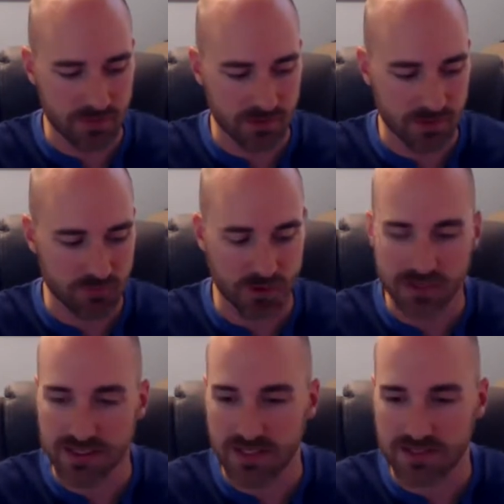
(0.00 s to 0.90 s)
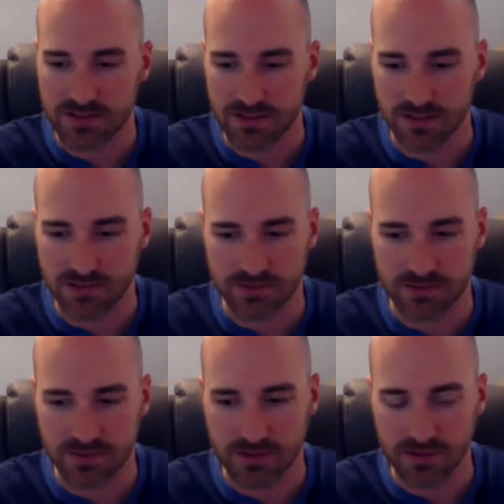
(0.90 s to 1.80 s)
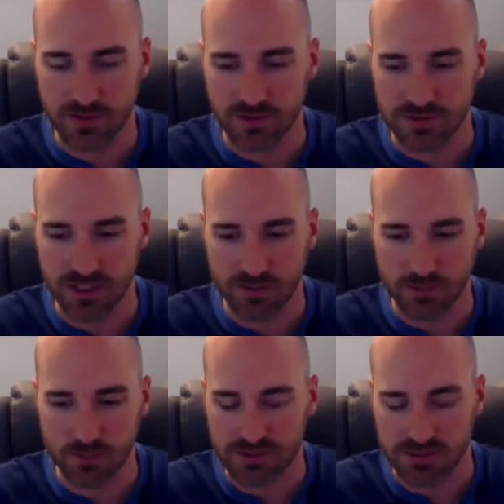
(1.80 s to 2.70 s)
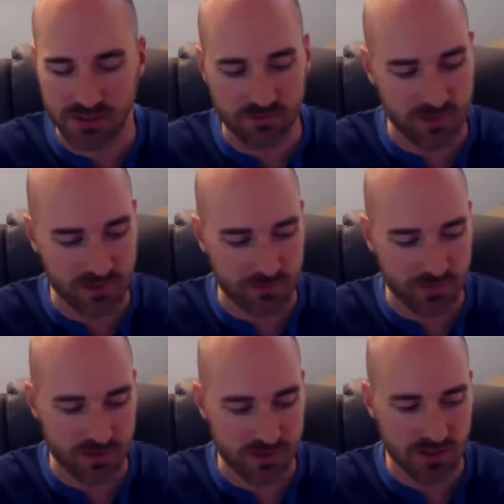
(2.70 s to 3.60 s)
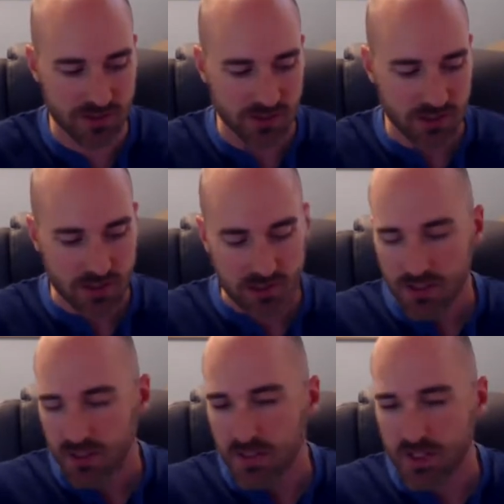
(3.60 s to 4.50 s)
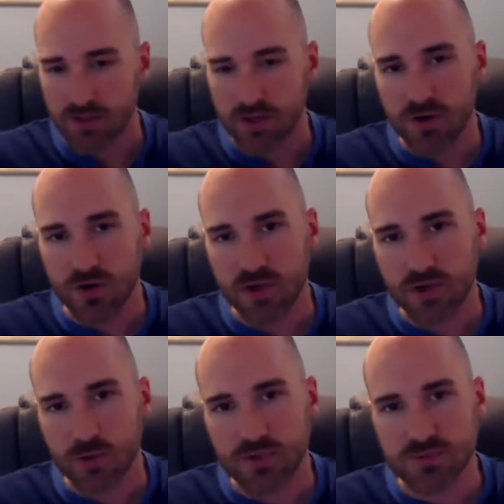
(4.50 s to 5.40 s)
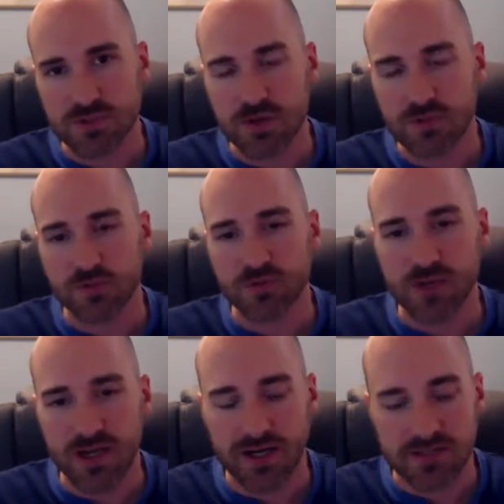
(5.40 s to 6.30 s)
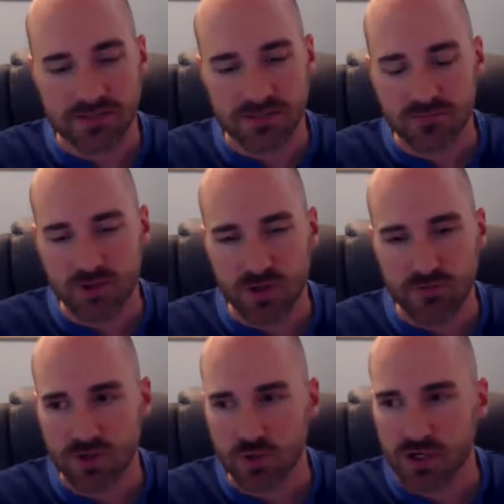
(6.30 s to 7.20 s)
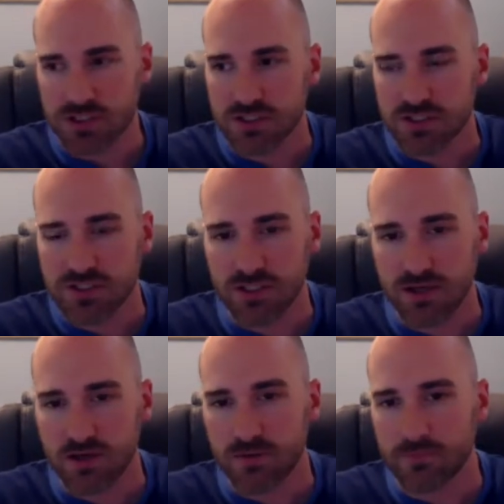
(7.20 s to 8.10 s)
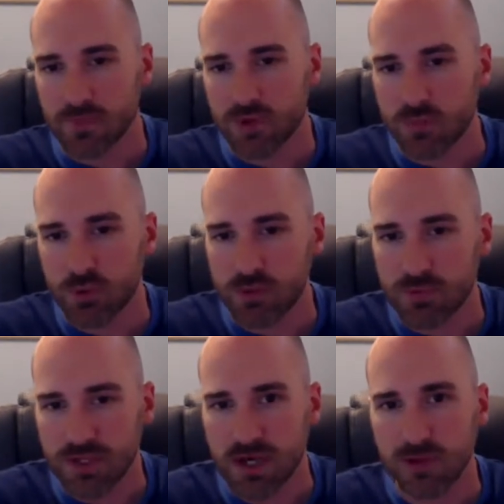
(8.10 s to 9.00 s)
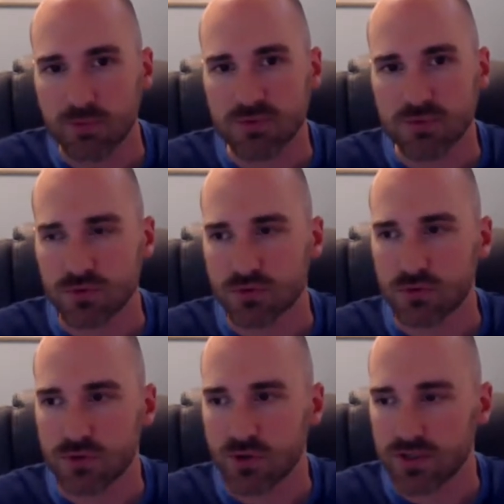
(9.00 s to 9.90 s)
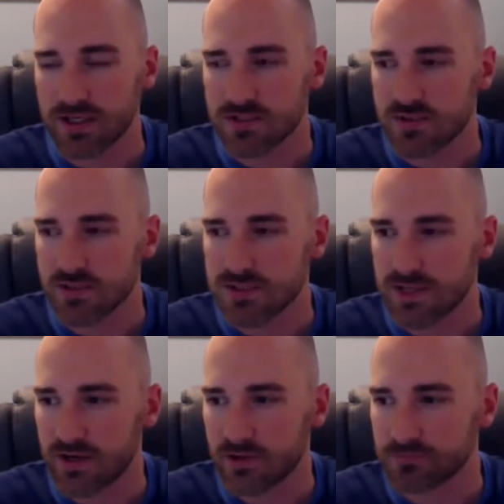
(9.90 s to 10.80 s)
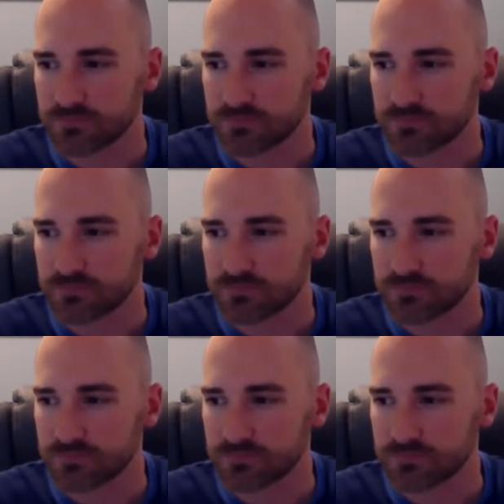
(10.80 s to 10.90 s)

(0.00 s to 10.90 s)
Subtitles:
If you're going to test things, it's got to be pretty significant. But anyway, I hope this was helpful for you guys. If you have any questions, go ahead and put them in the comments. We'll go ahead and answer those now.